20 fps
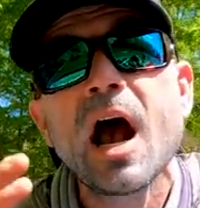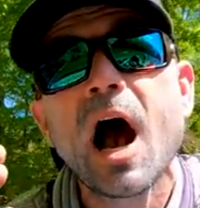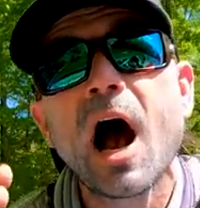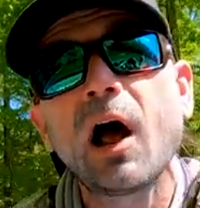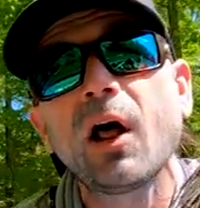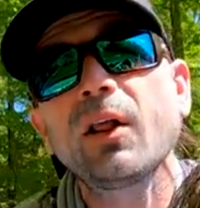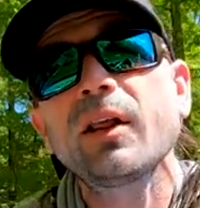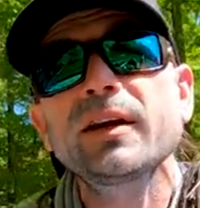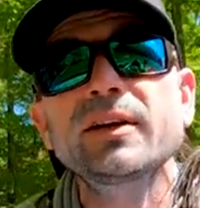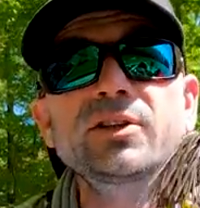
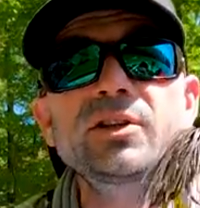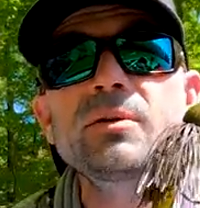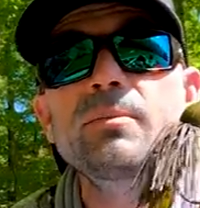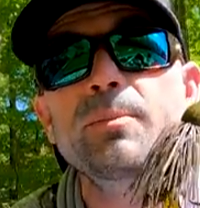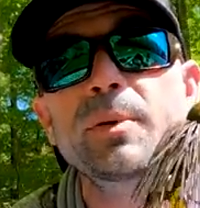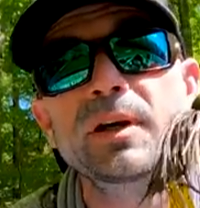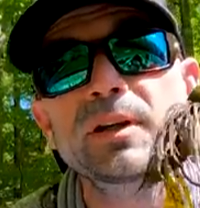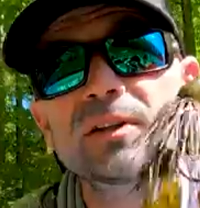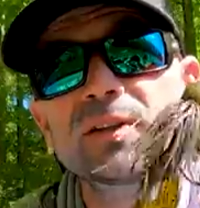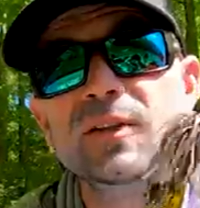I'll actually
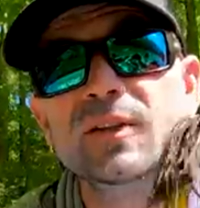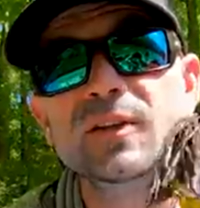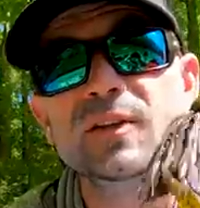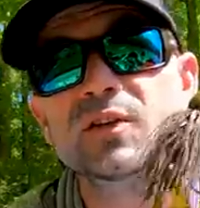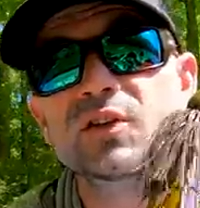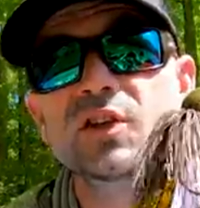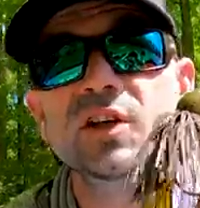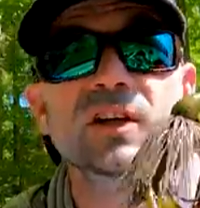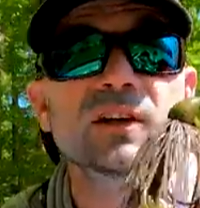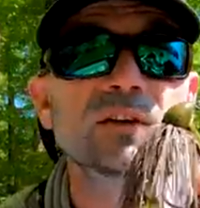pitch this
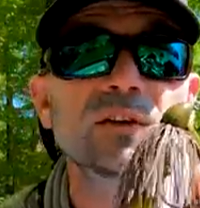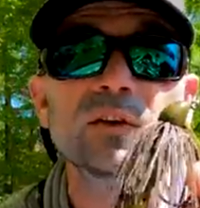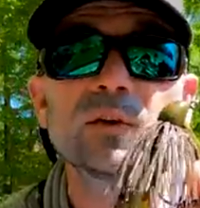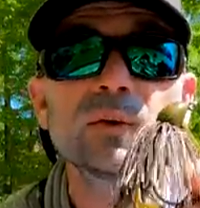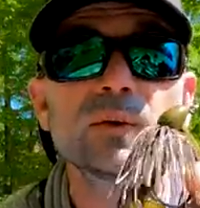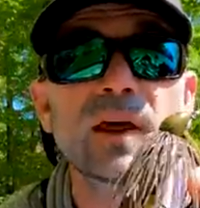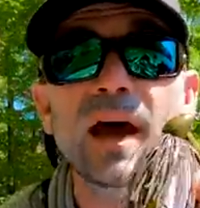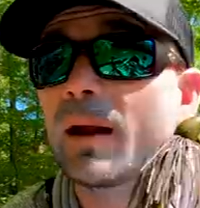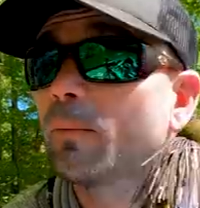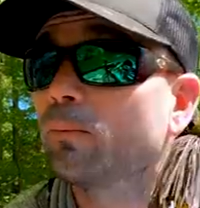jig to
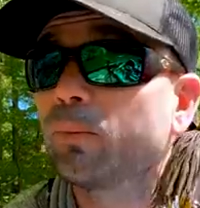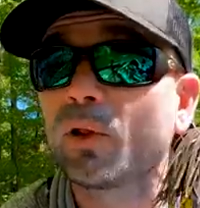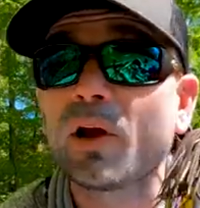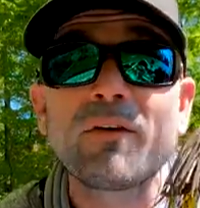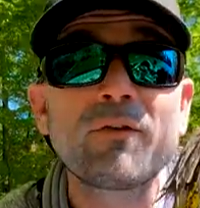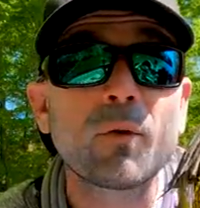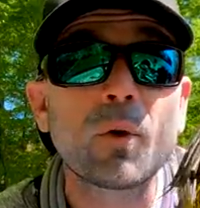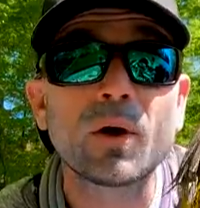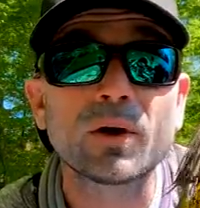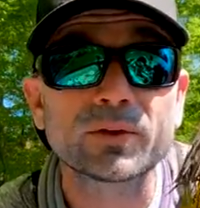that.
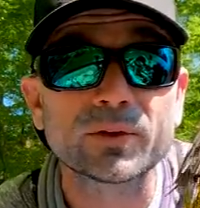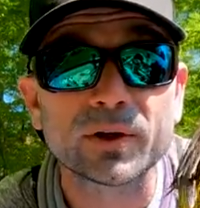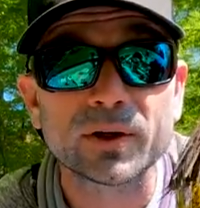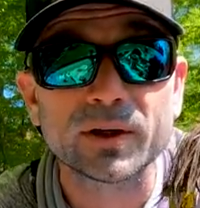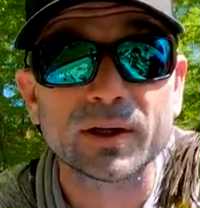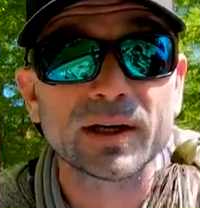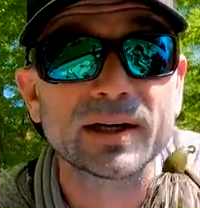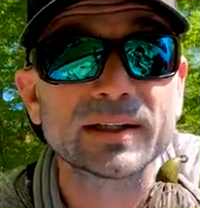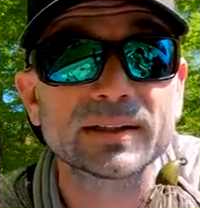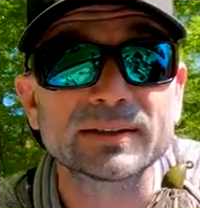Bluff walls are a
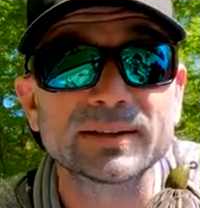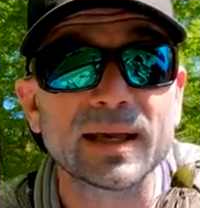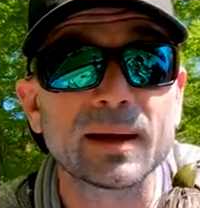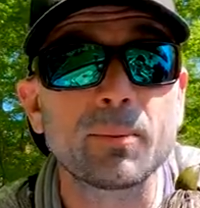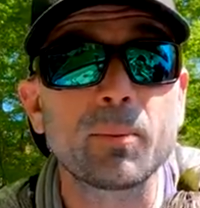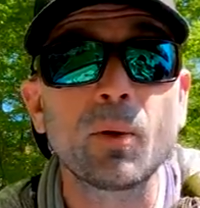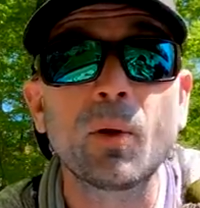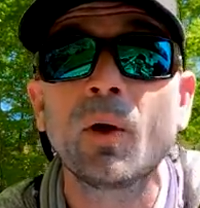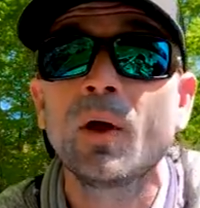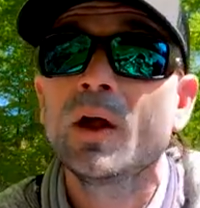great
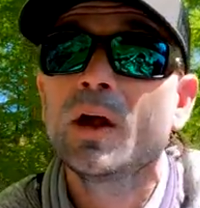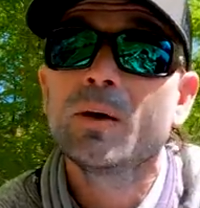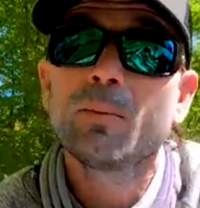example.